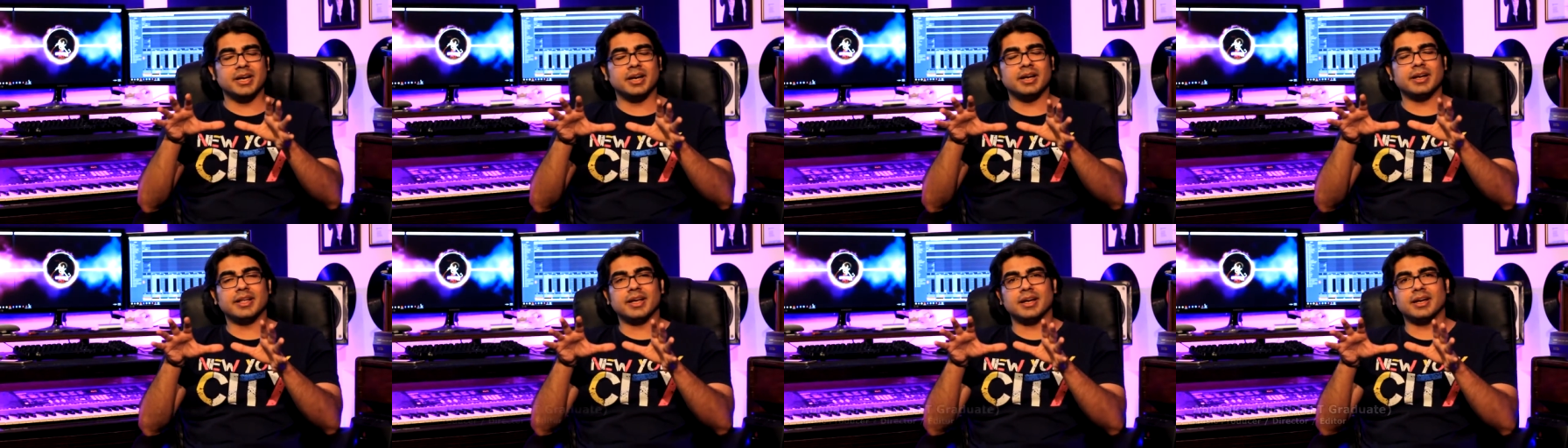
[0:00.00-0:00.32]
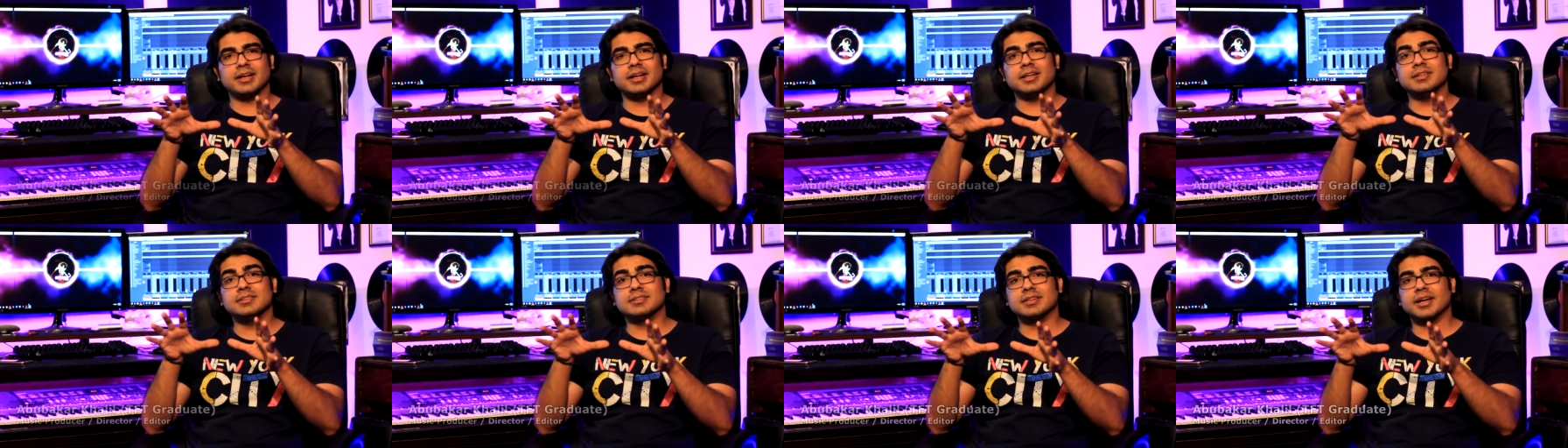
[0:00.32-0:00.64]
hidden
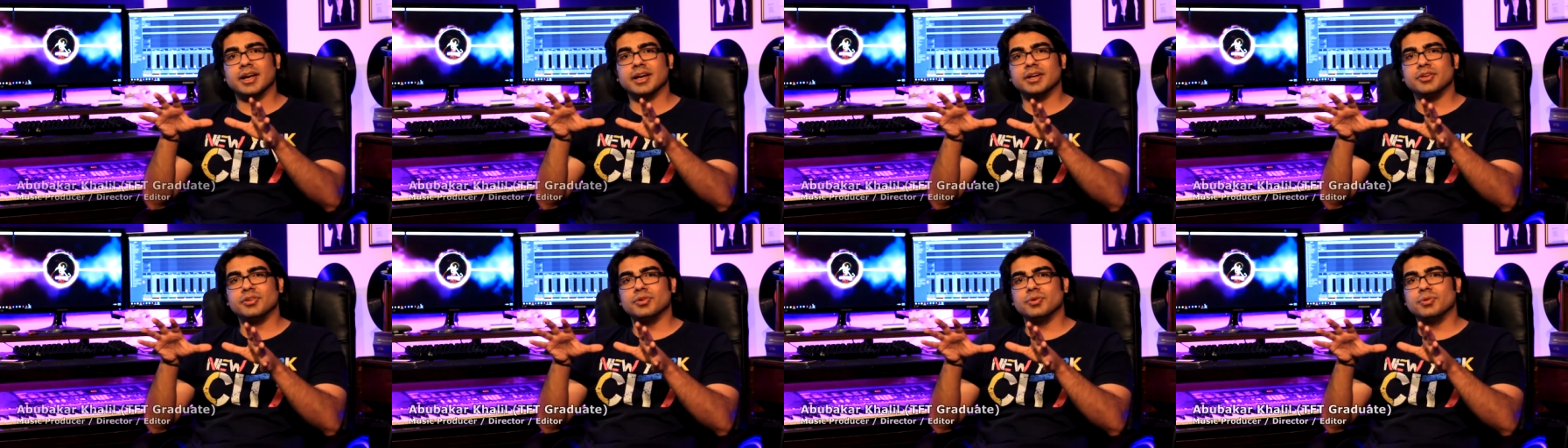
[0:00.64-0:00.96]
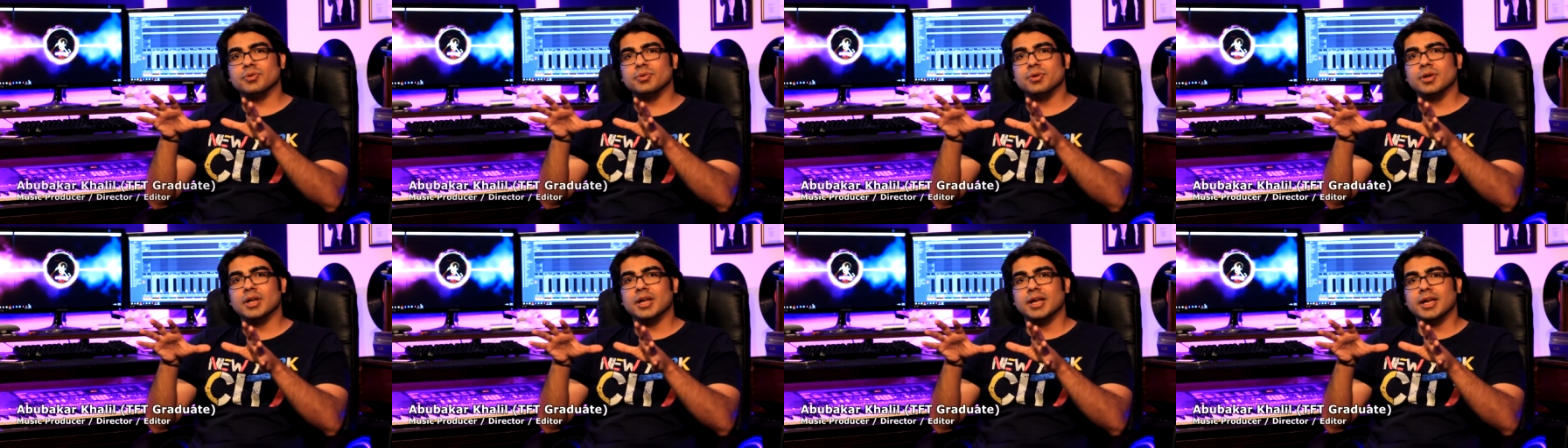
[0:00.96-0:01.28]
talent inside
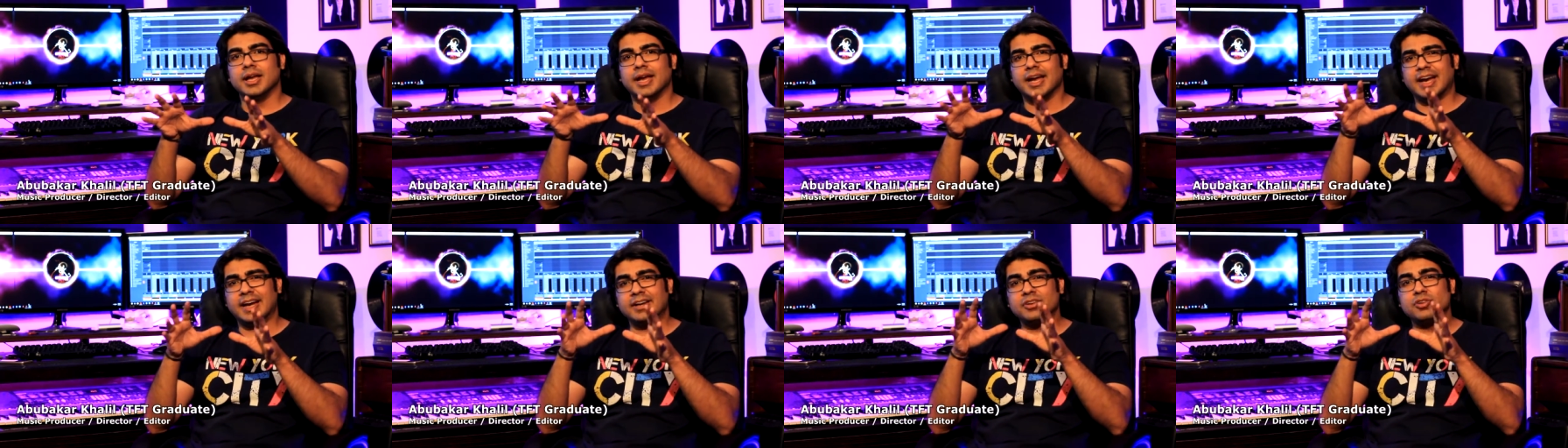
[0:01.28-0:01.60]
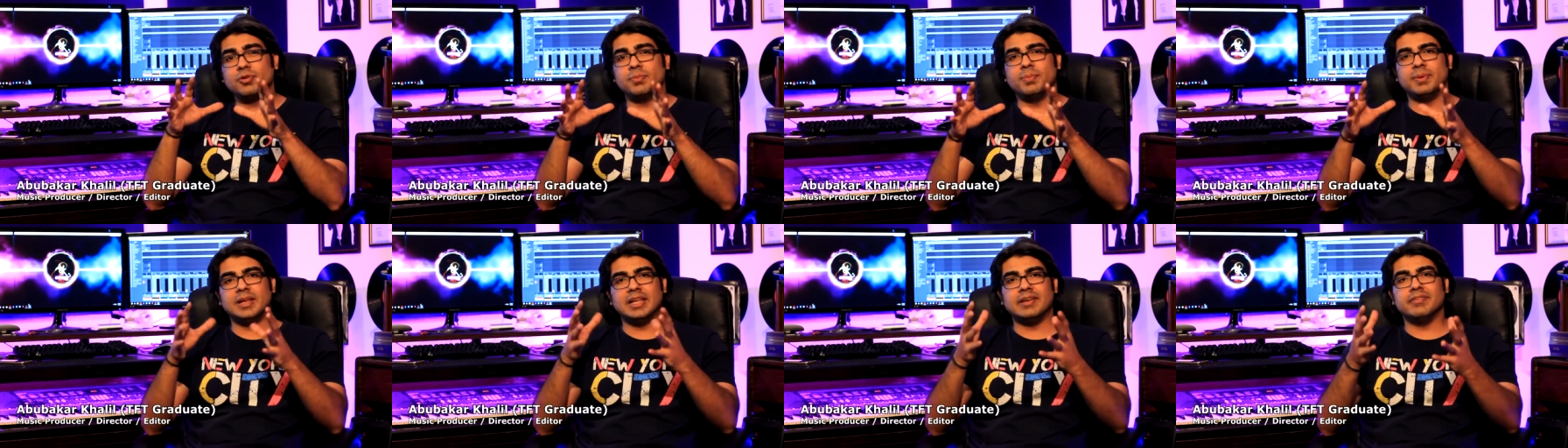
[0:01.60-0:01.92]
you
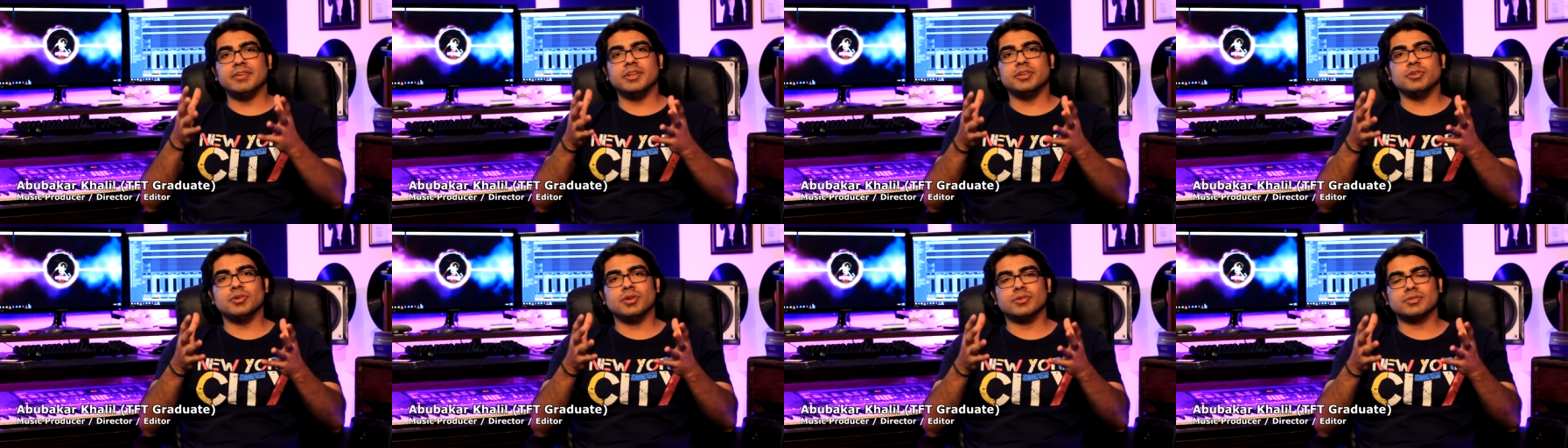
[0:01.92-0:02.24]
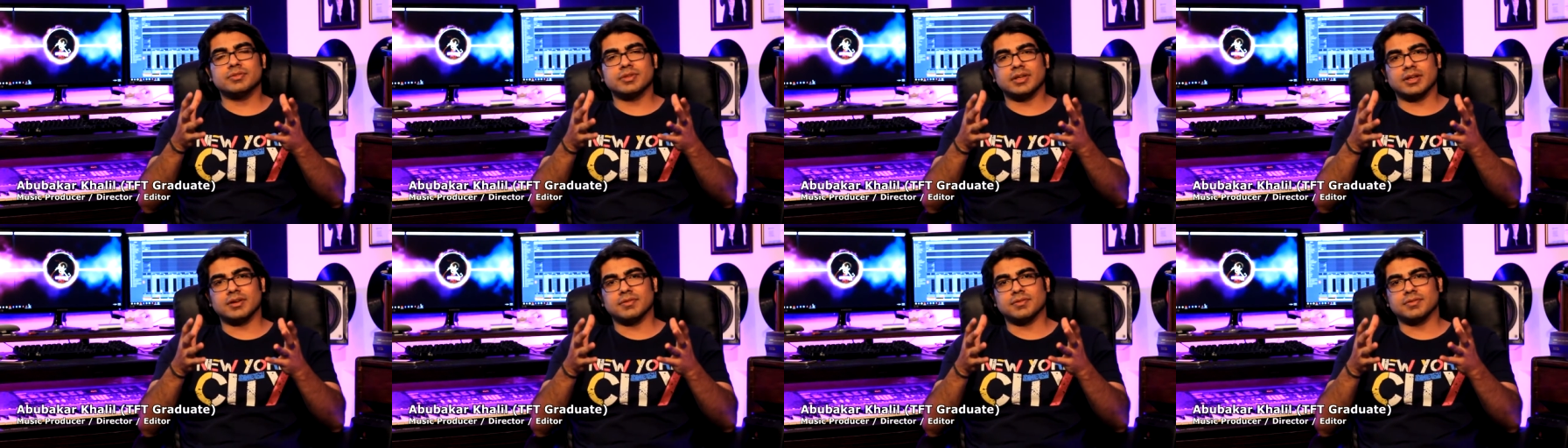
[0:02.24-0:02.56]
and you believe in
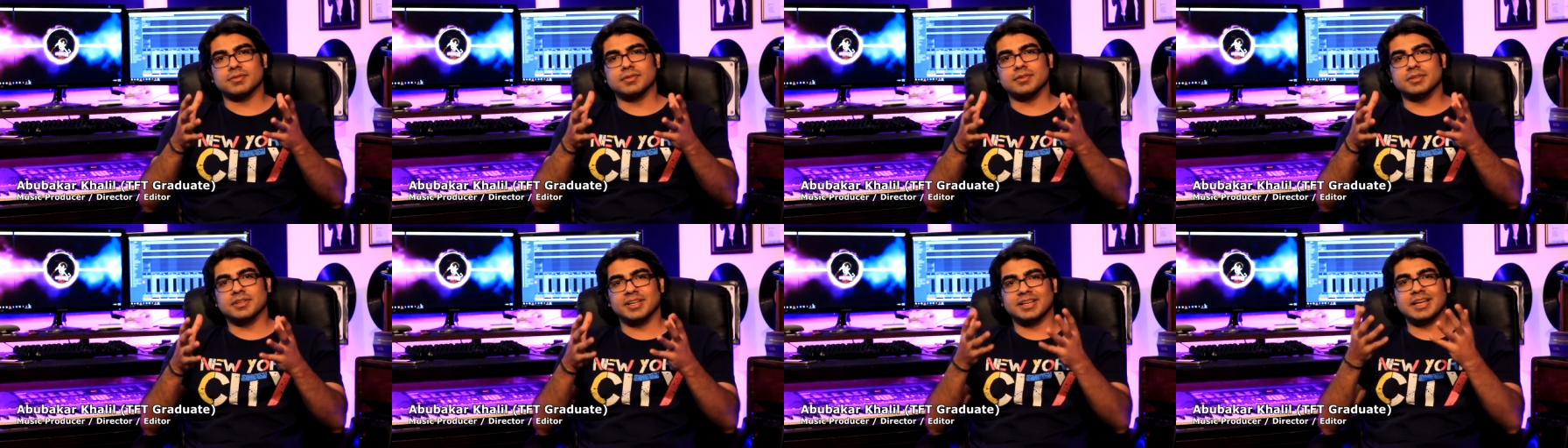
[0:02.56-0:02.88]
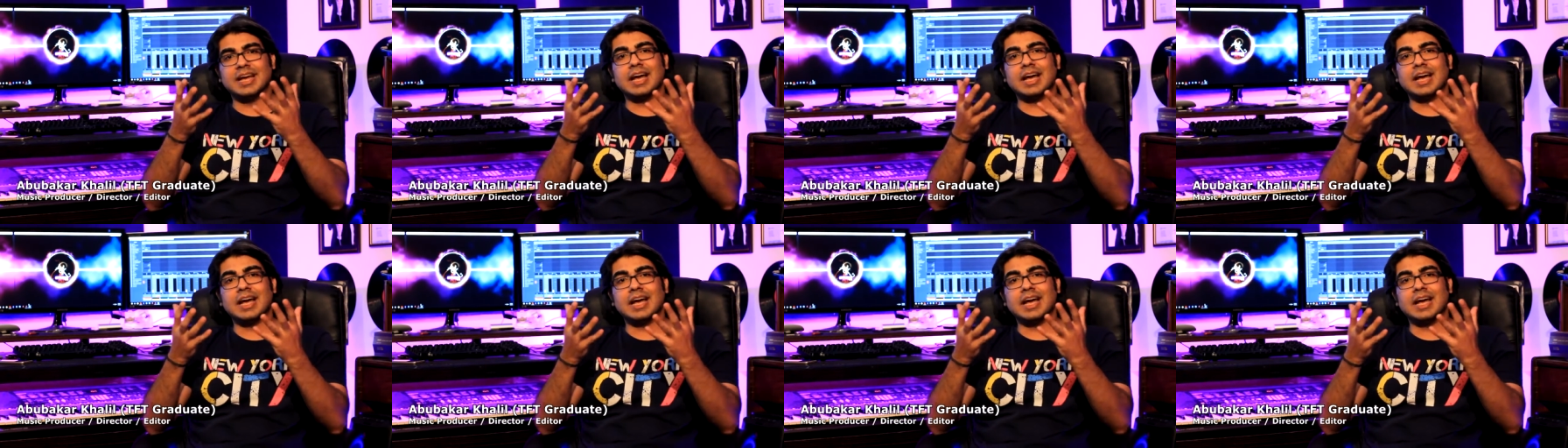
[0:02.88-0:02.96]
yourself,